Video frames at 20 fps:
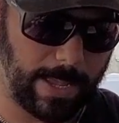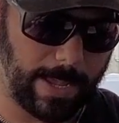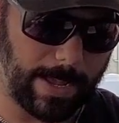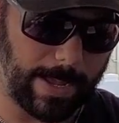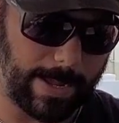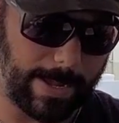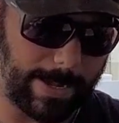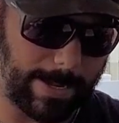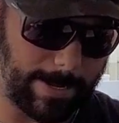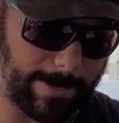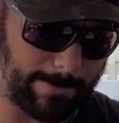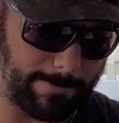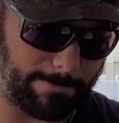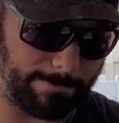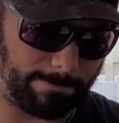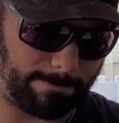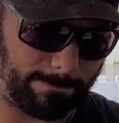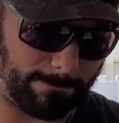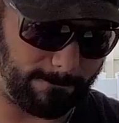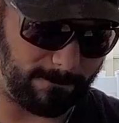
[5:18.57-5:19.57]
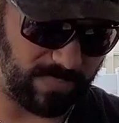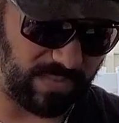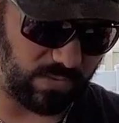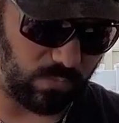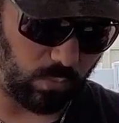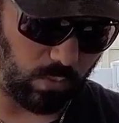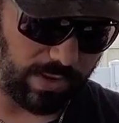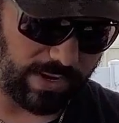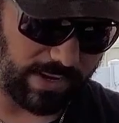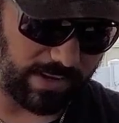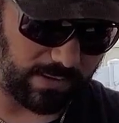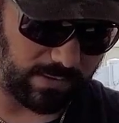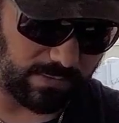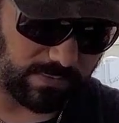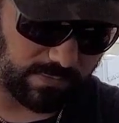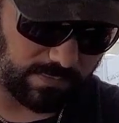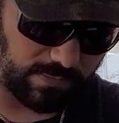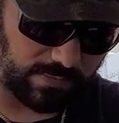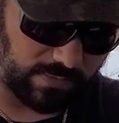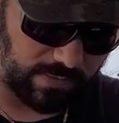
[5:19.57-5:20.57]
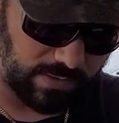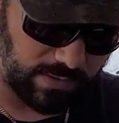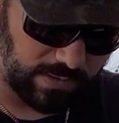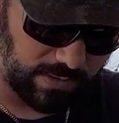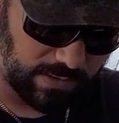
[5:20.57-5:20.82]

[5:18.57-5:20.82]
What else?